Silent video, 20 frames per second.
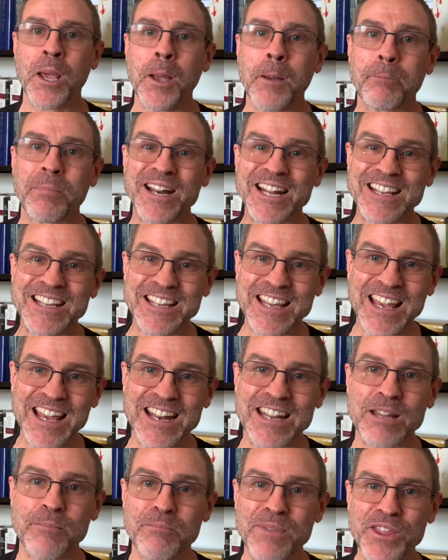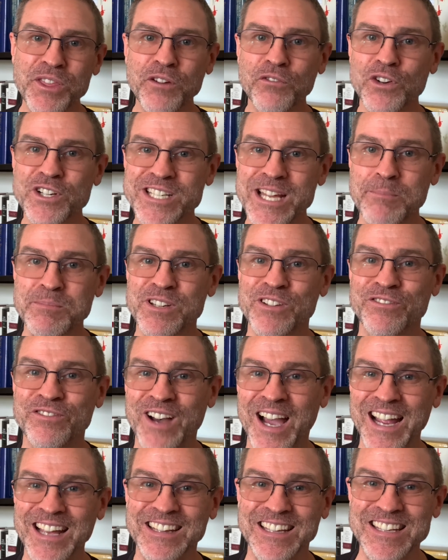But again, the myth of redemptive
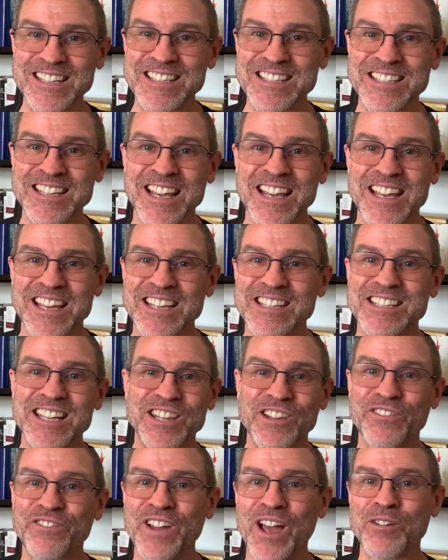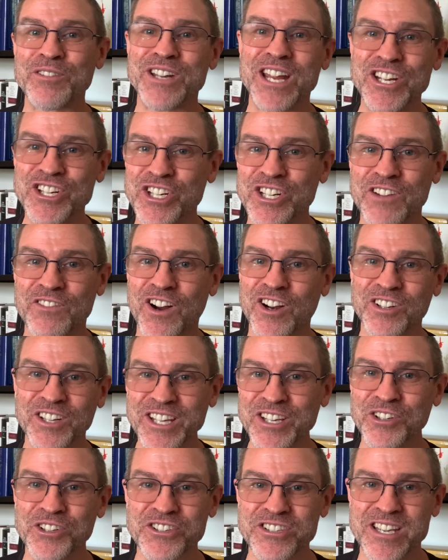violence is at the foundation of our
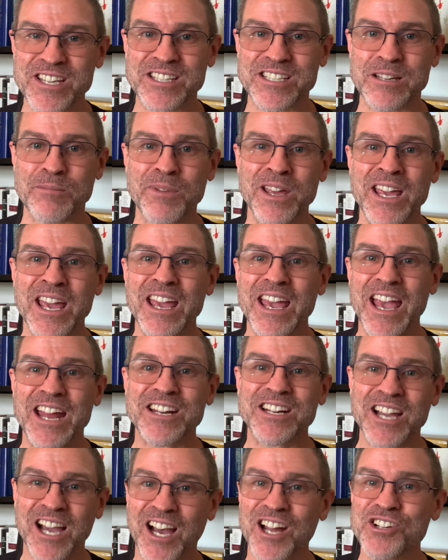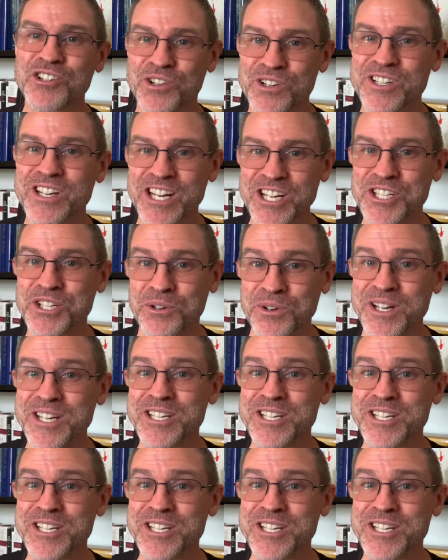legal system and contradictory